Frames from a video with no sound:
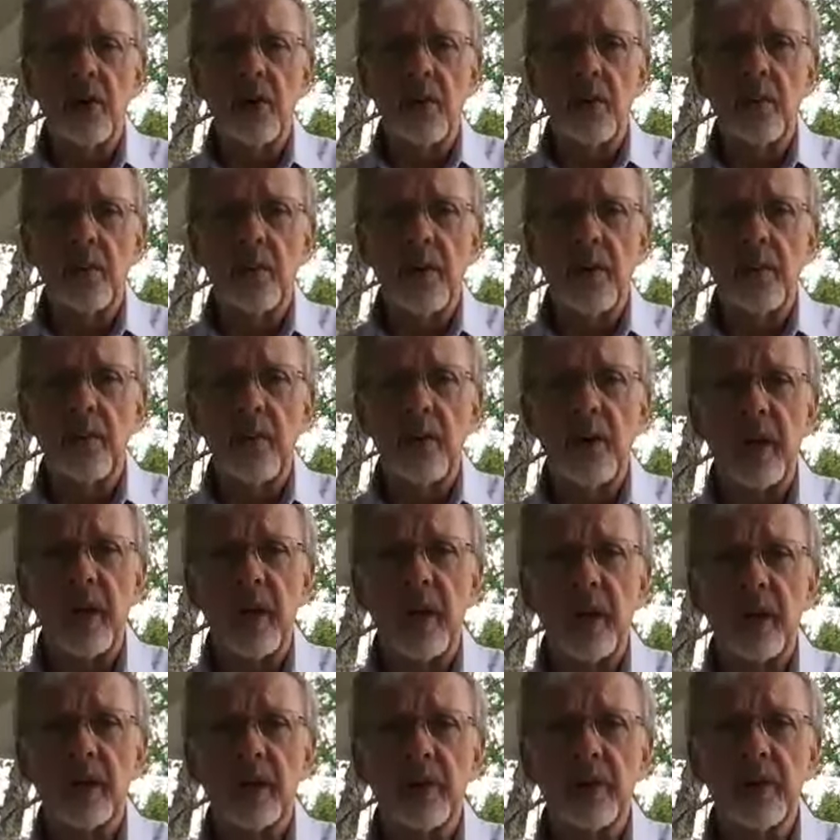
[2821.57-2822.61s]
would be
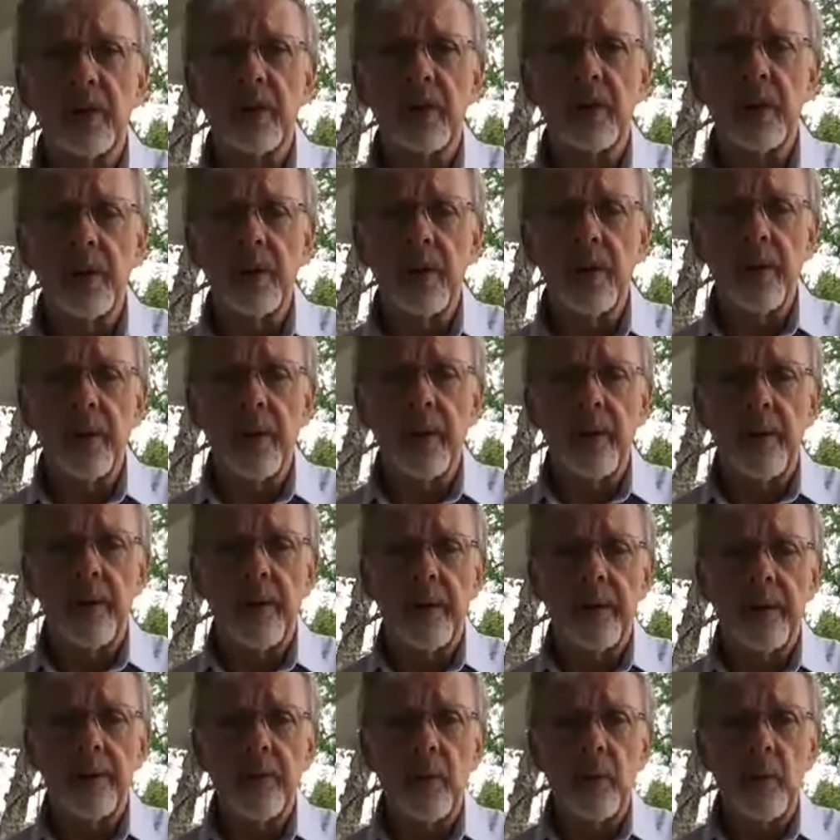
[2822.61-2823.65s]
blessed.
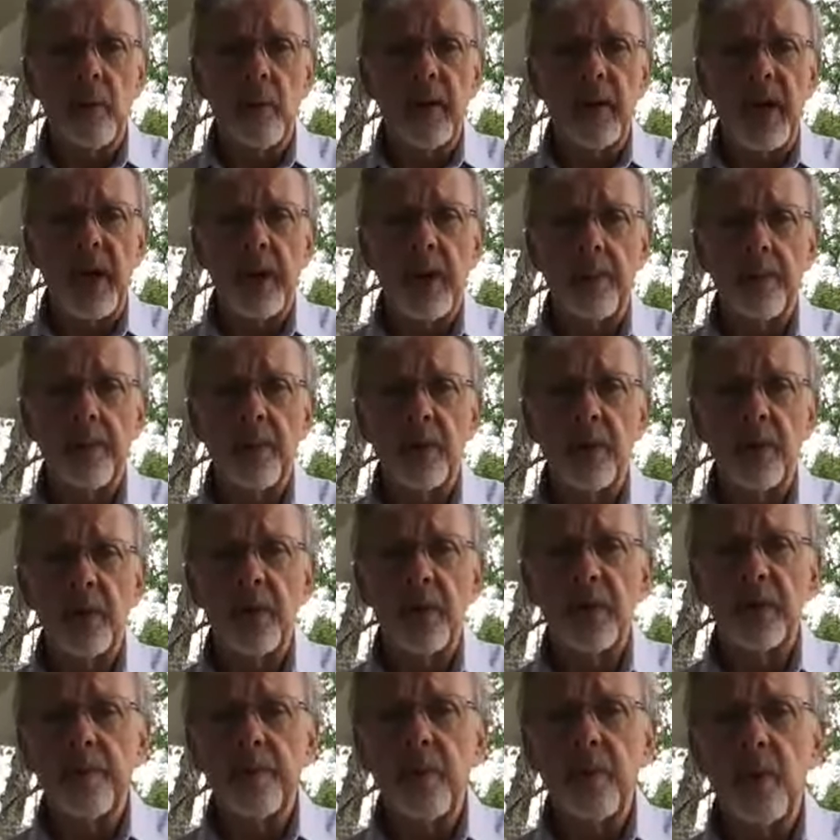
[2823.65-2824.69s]
What happened to
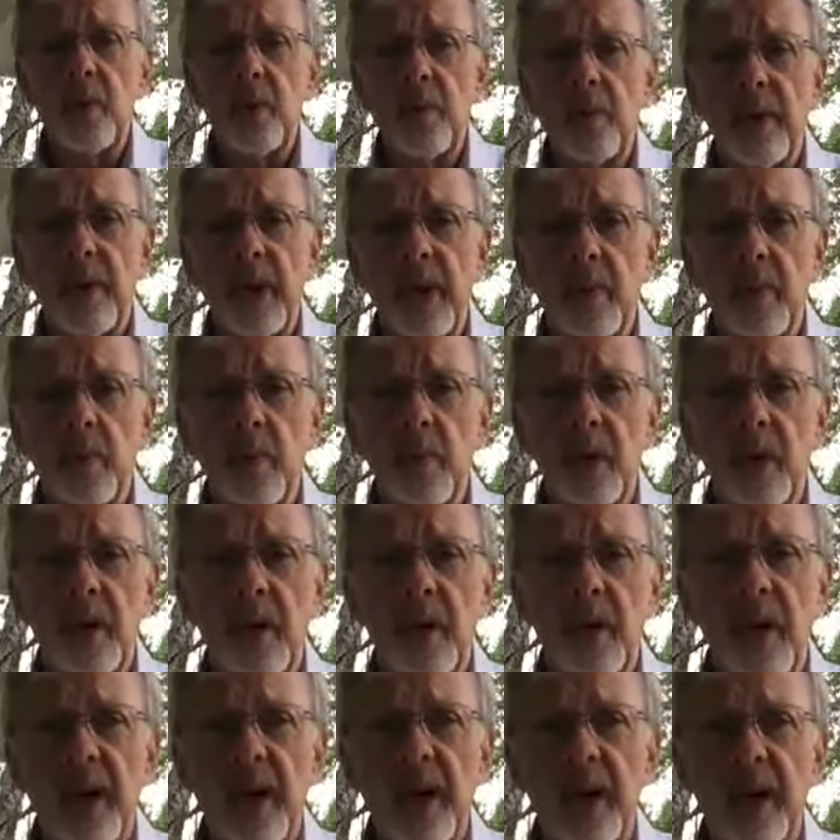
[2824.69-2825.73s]
this poor man when he
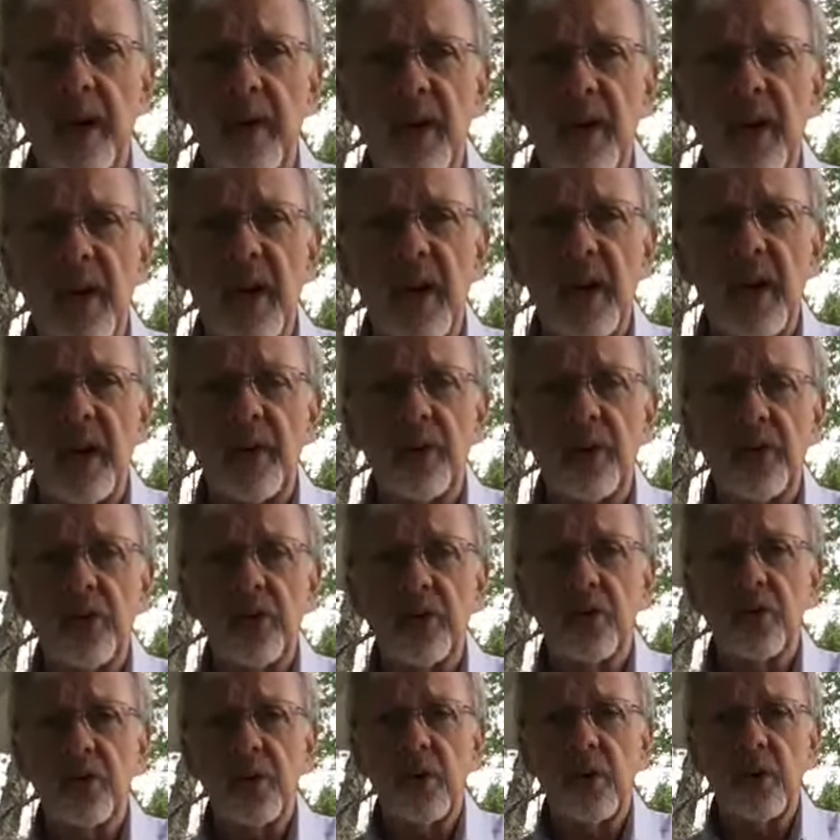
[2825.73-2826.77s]
died? The
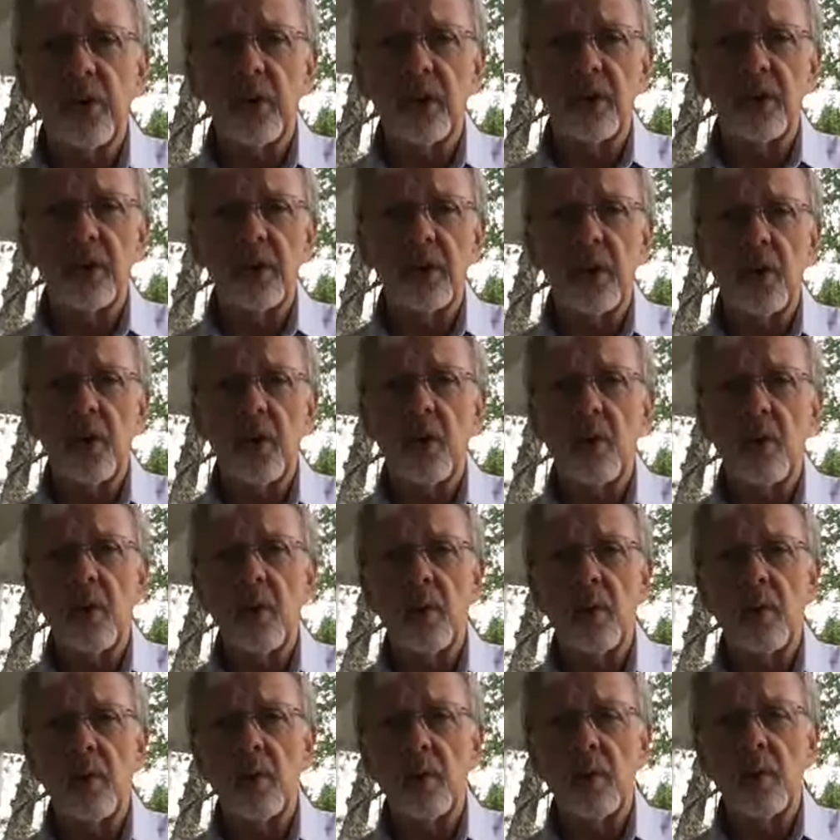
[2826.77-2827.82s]
angels took his
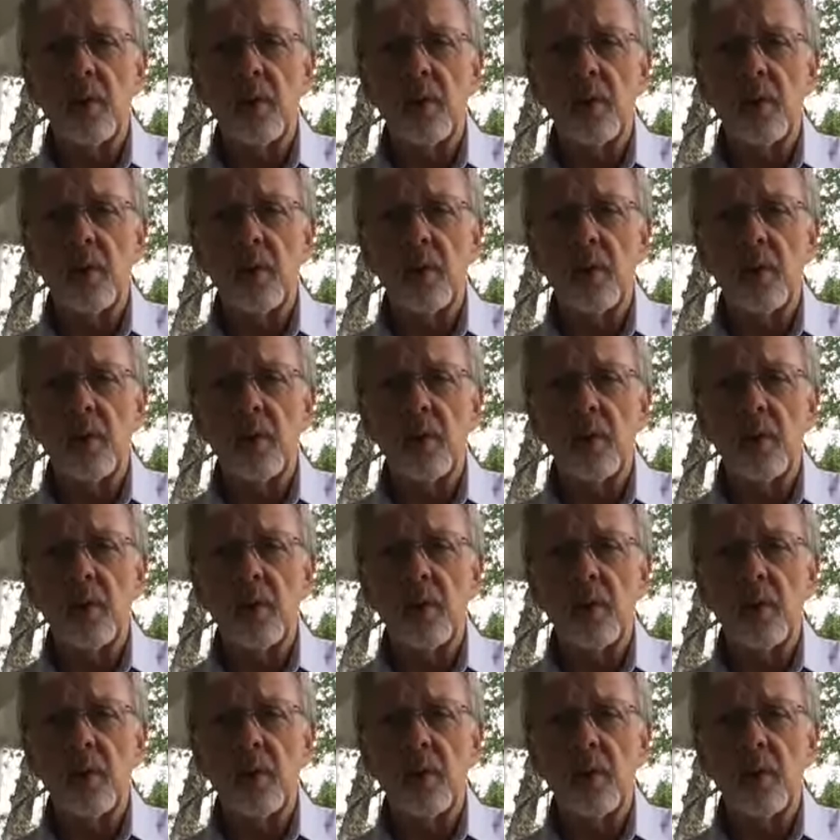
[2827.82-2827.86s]
soul.